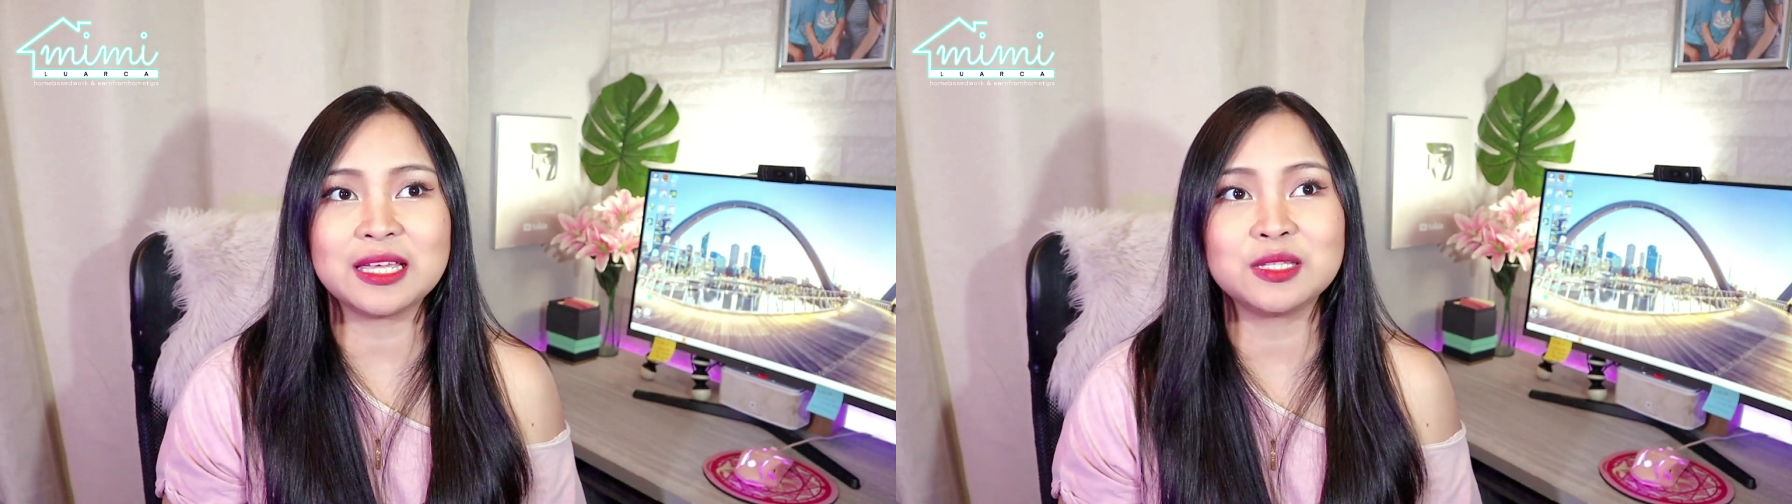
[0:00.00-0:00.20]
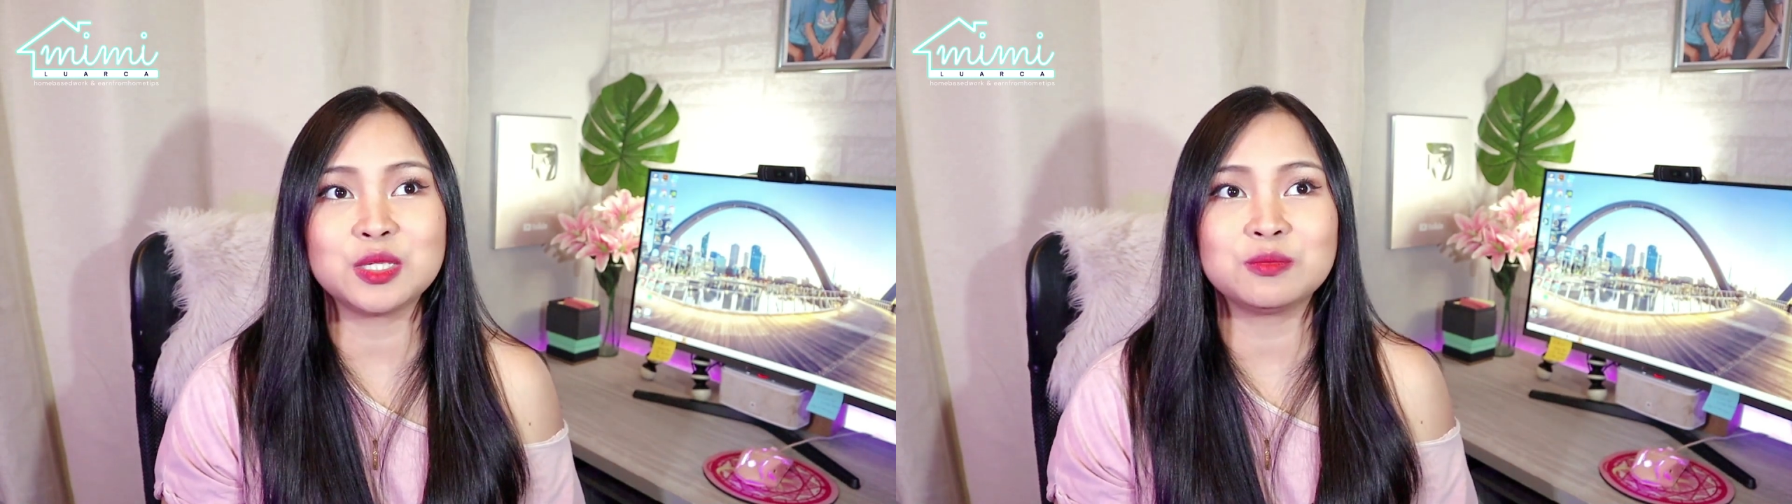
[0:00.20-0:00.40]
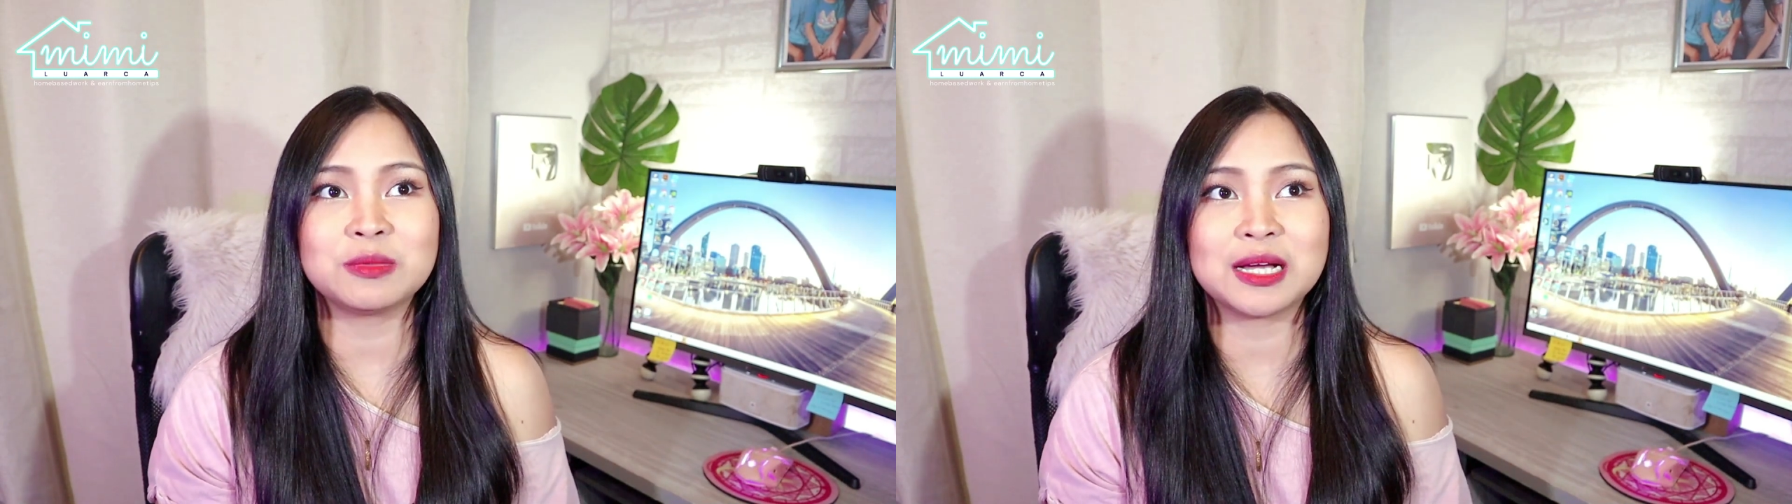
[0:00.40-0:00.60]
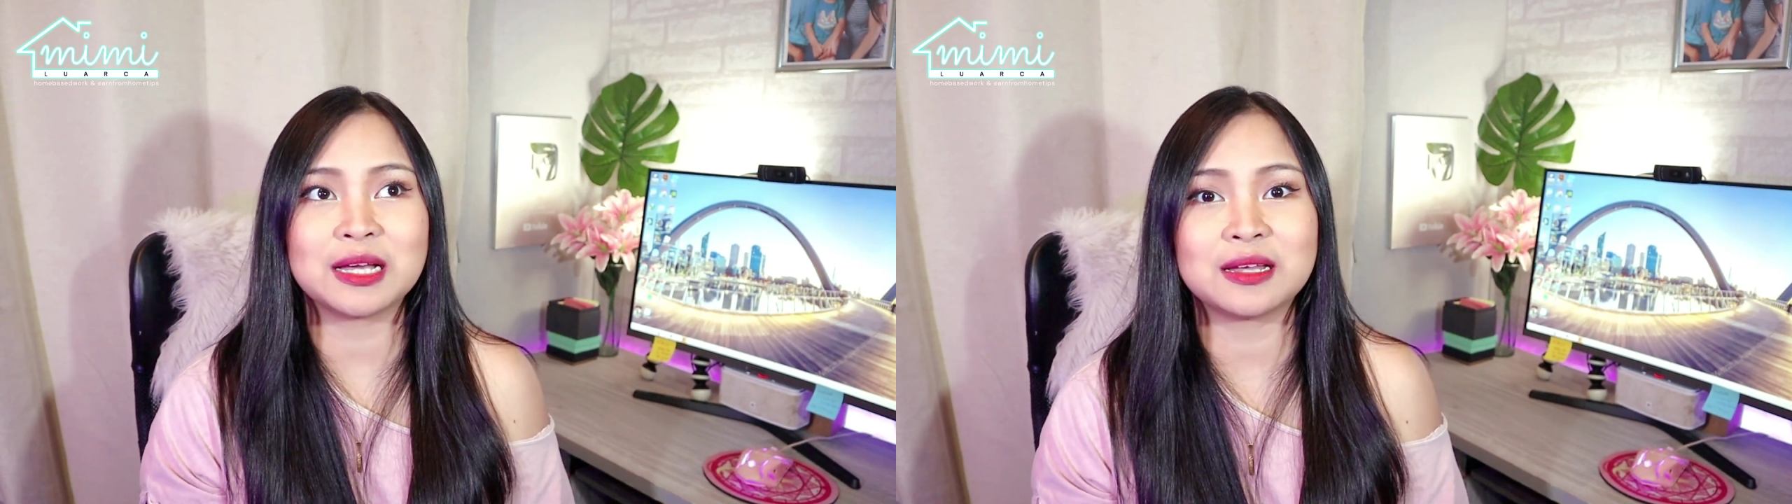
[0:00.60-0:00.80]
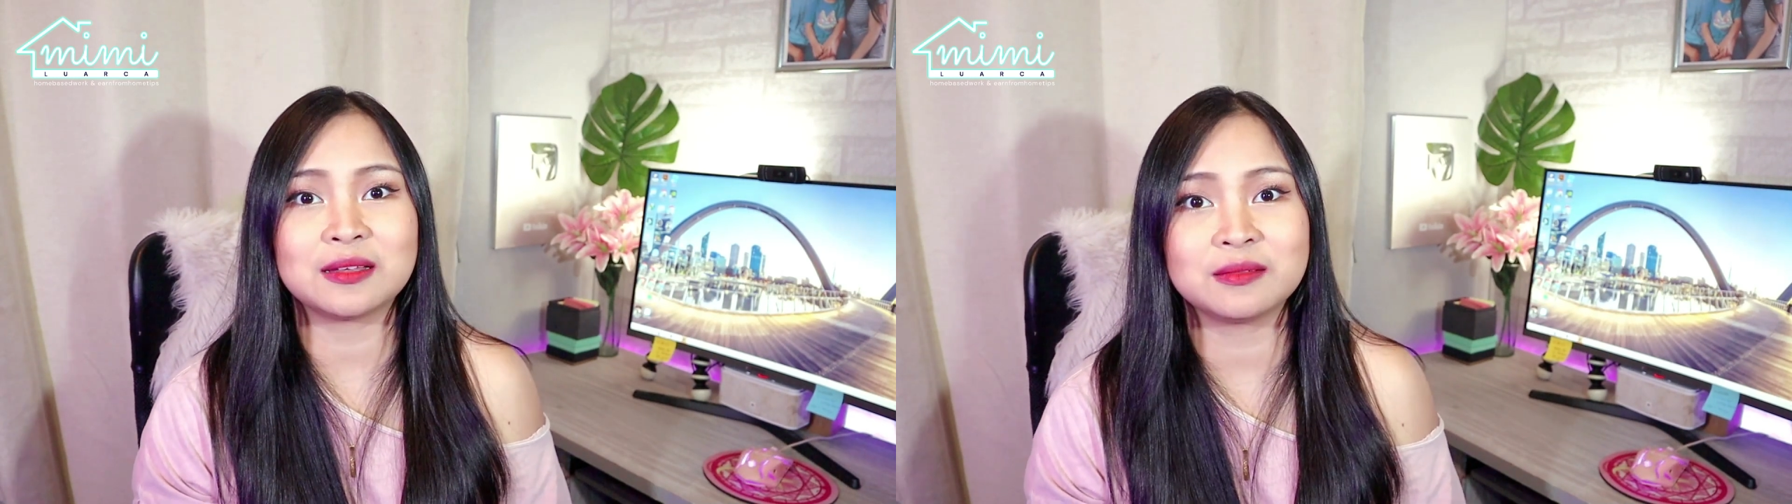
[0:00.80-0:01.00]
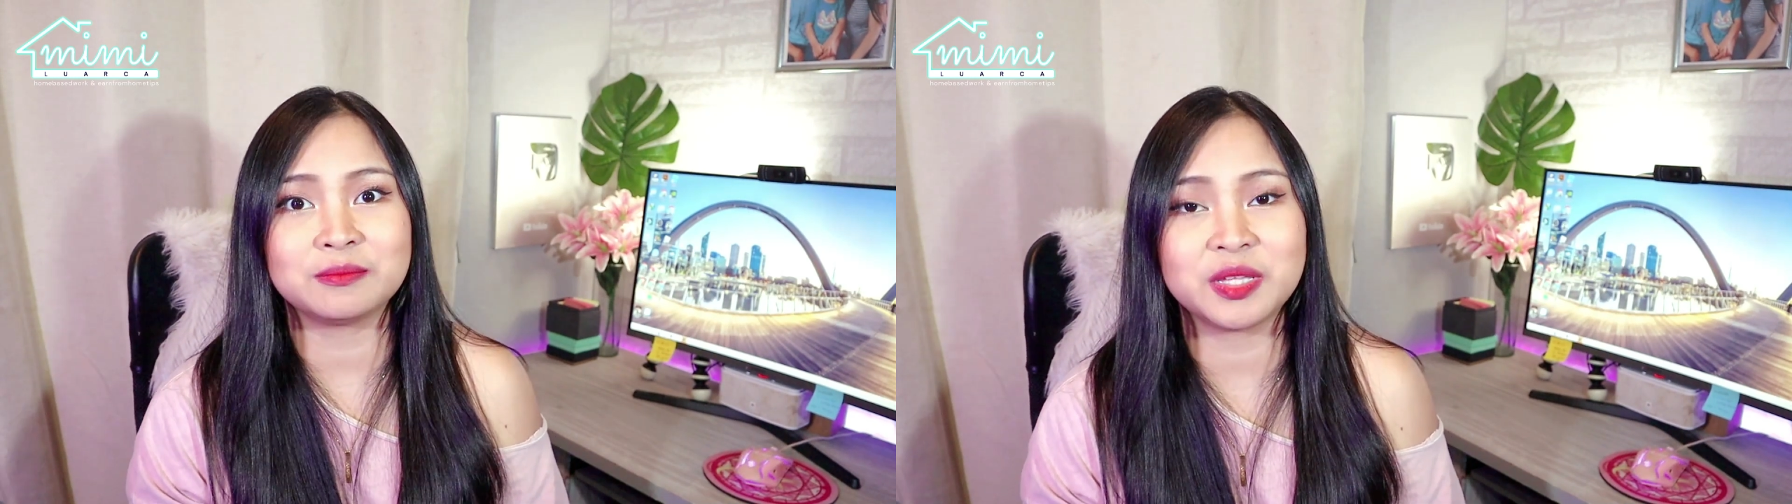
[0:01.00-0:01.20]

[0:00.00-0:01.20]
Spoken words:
and yung mga